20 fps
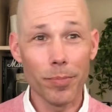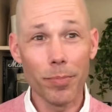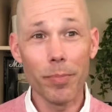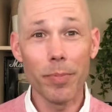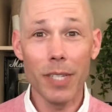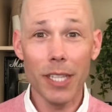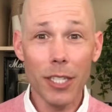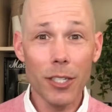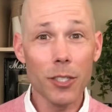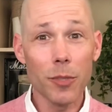
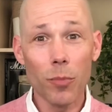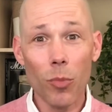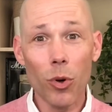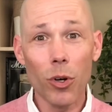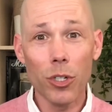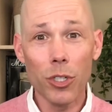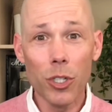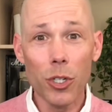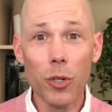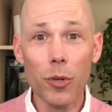But there's
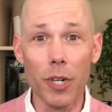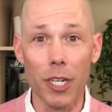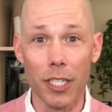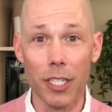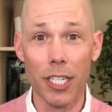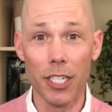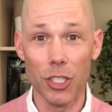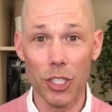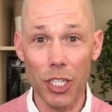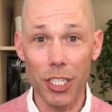more to it
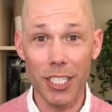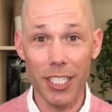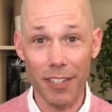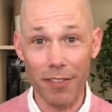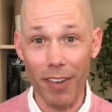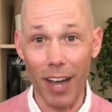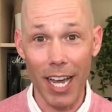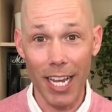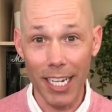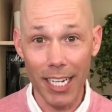than just
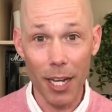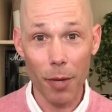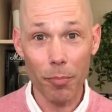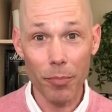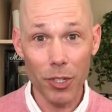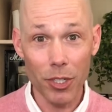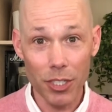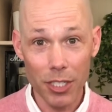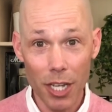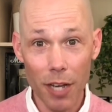dividing up
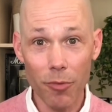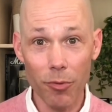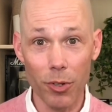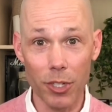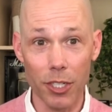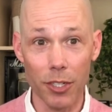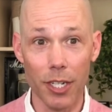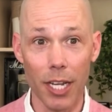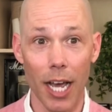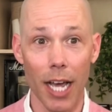your stuff
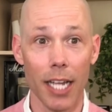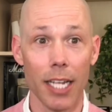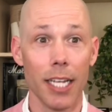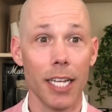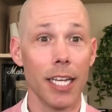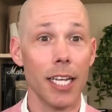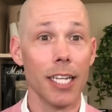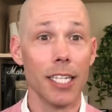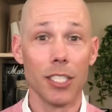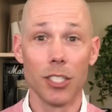when you die.
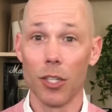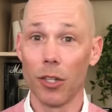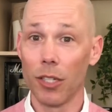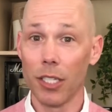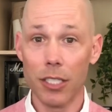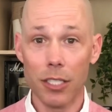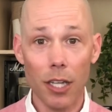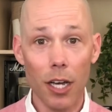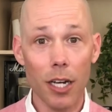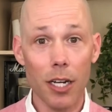So
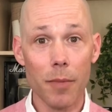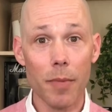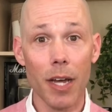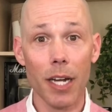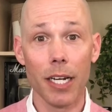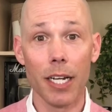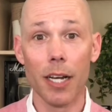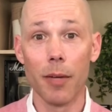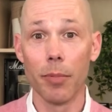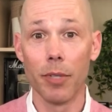let's talk
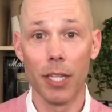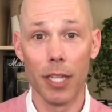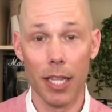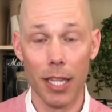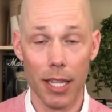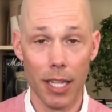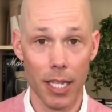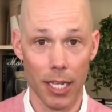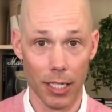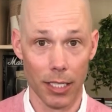about a couple of the
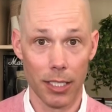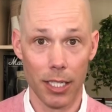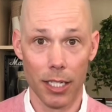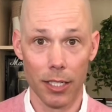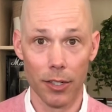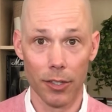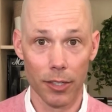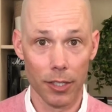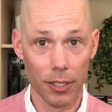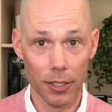things that
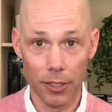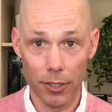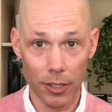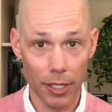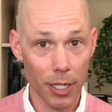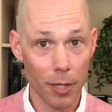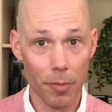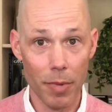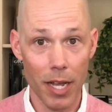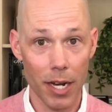you're
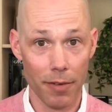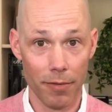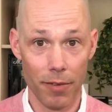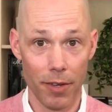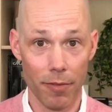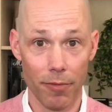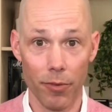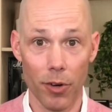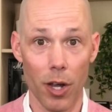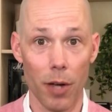going to
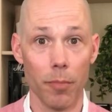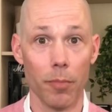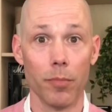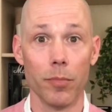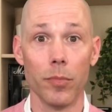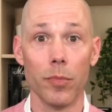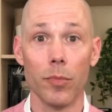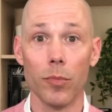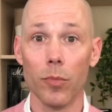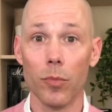benefit from
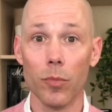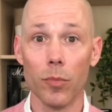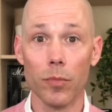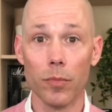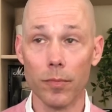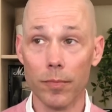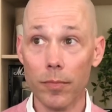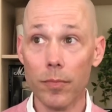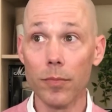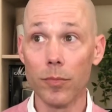
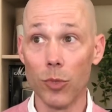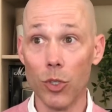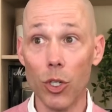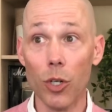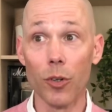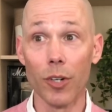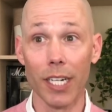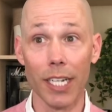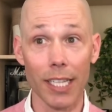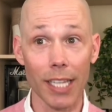
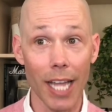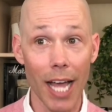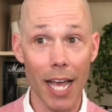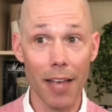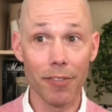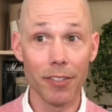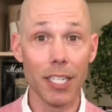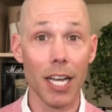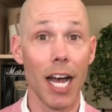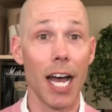during
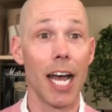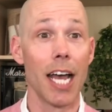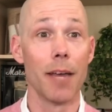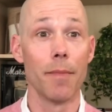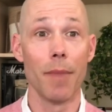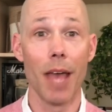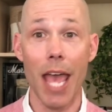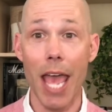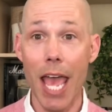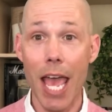
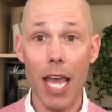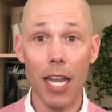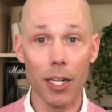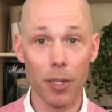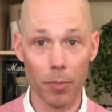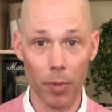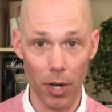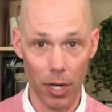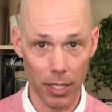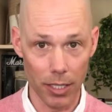lifetime and
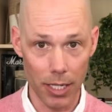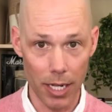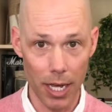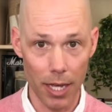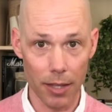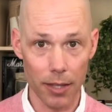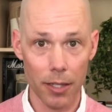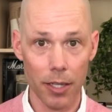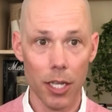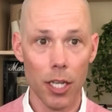upon
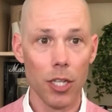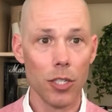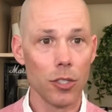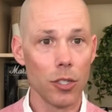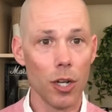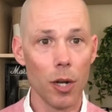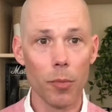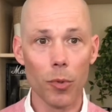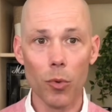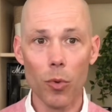death.
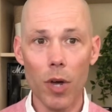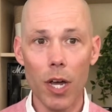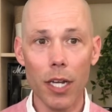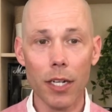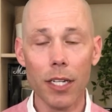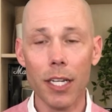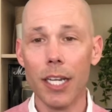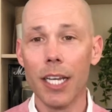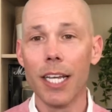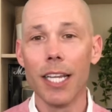So number one,
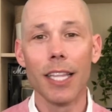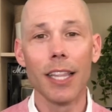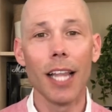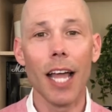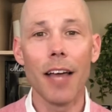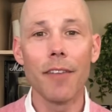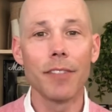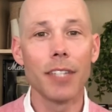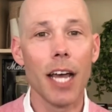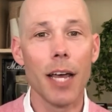
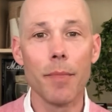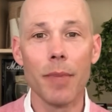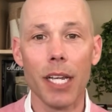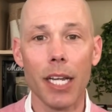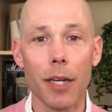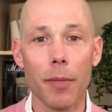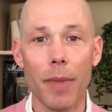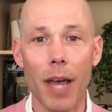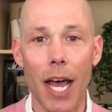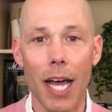lifetime
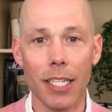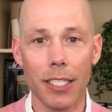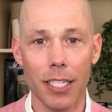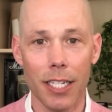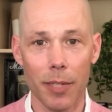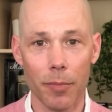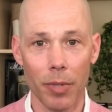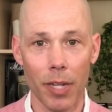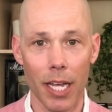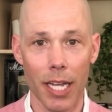
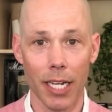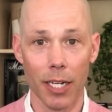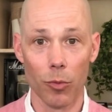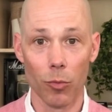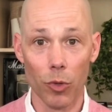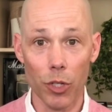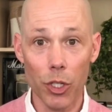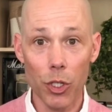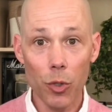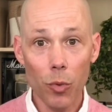incapacity plan.
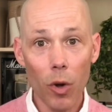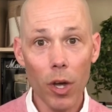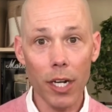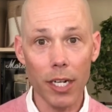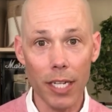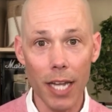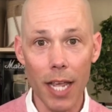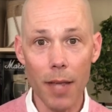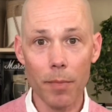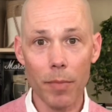Well, you want
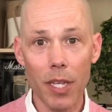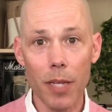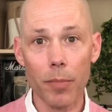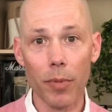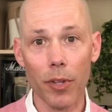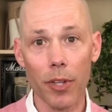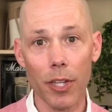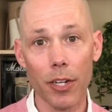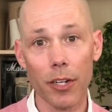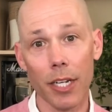to name
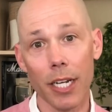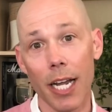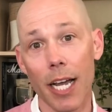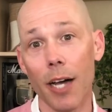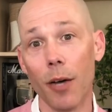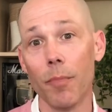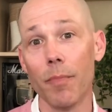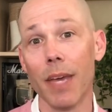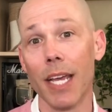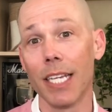people that are going to
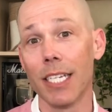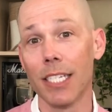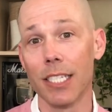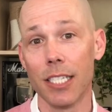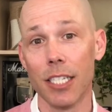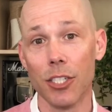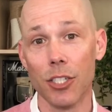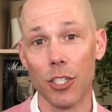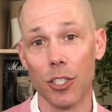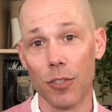help make
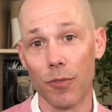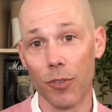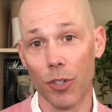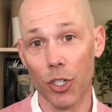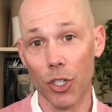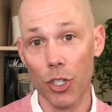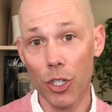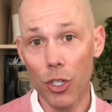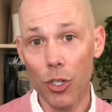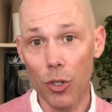decisions for
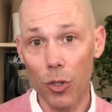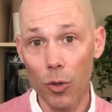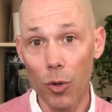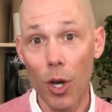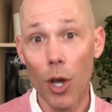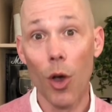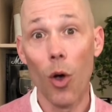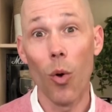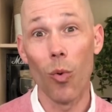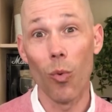you
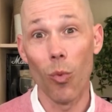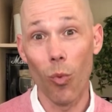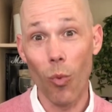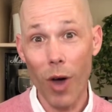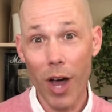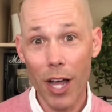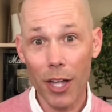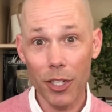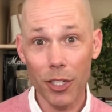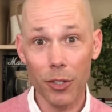
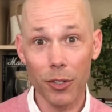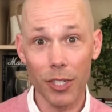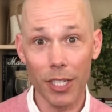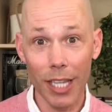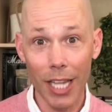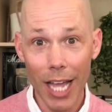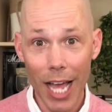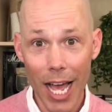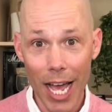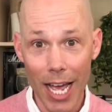while you're
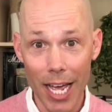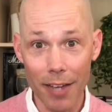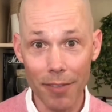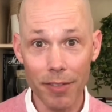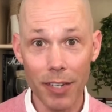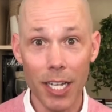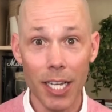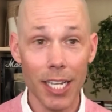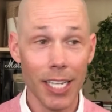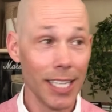alive,
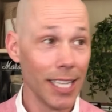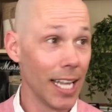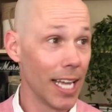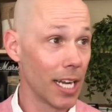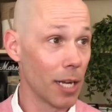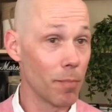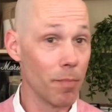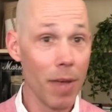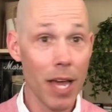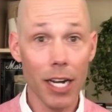
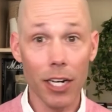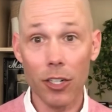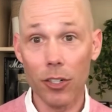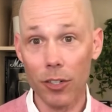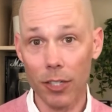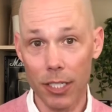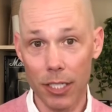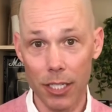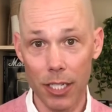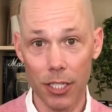like medical
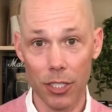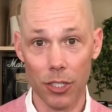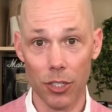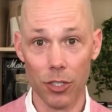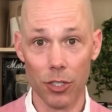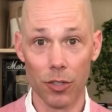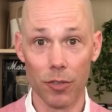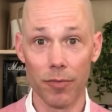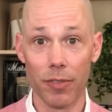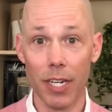
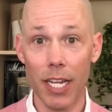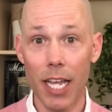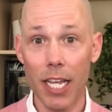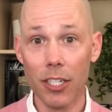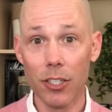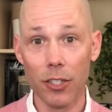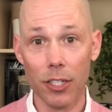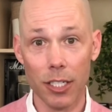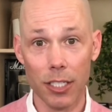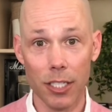decisions or
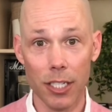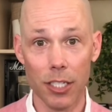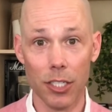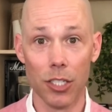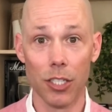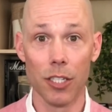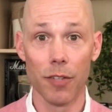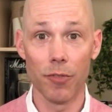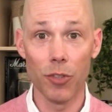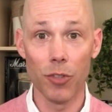financial
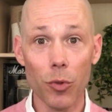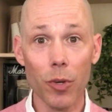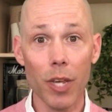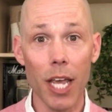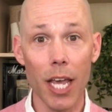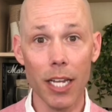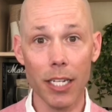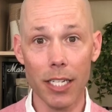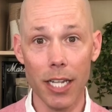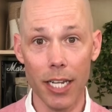decisions if
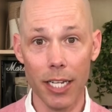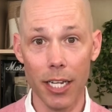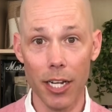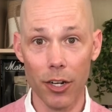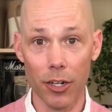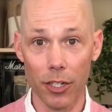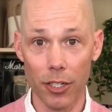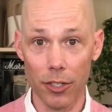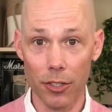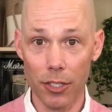can't take
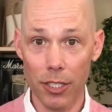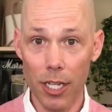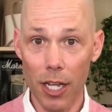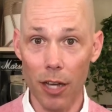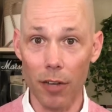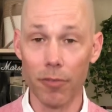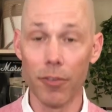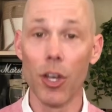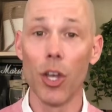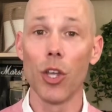care of
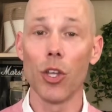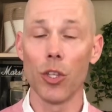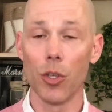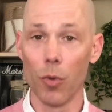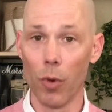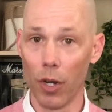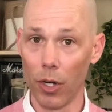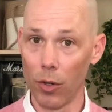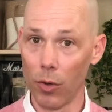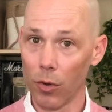yourself. You
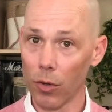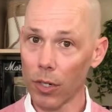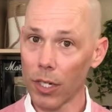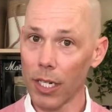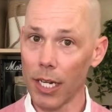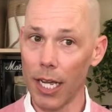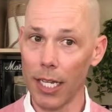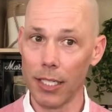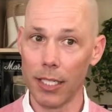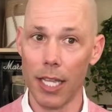want to
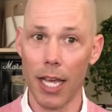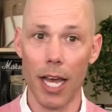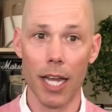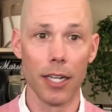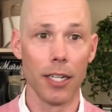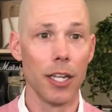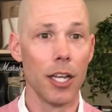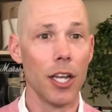organize that.